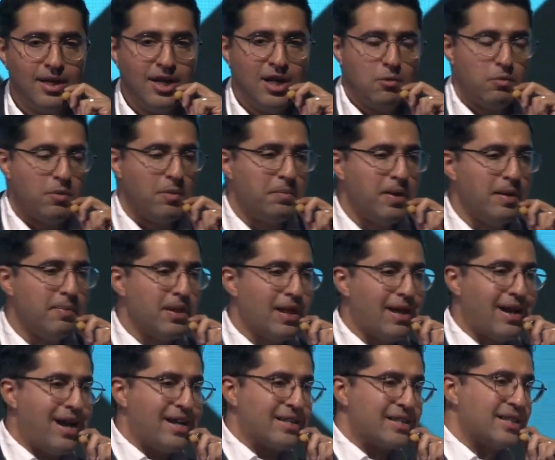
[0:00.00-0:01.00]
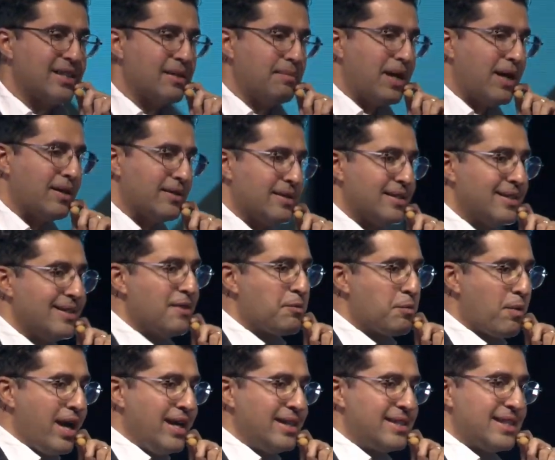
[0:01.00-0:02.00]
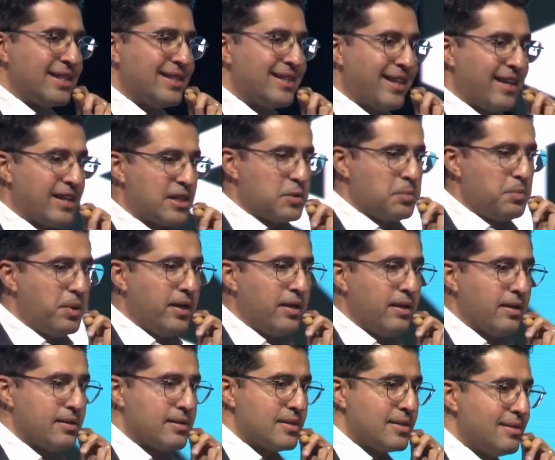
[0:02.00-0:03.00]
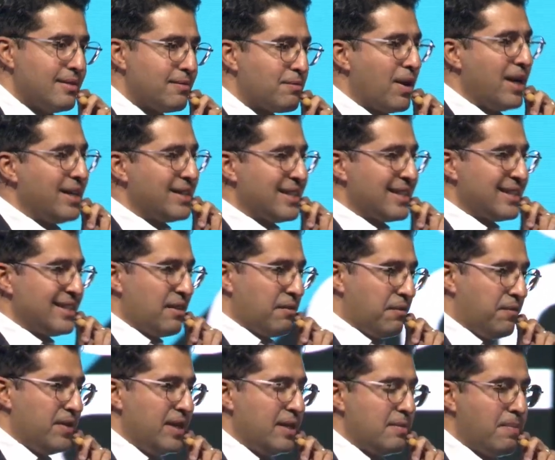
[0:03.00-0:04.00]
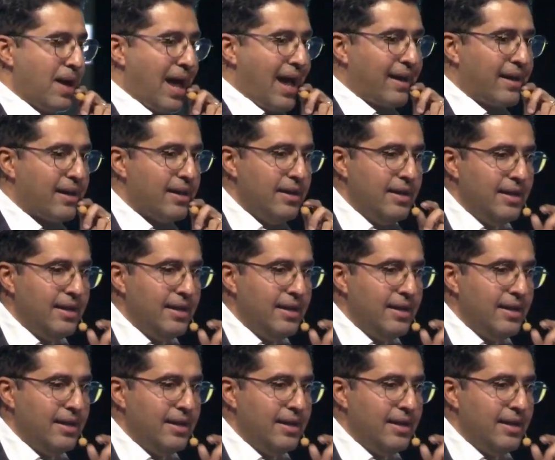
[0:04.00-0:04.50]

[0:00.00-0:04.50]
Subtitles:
When people are asked about rating their experience, rating their feedback,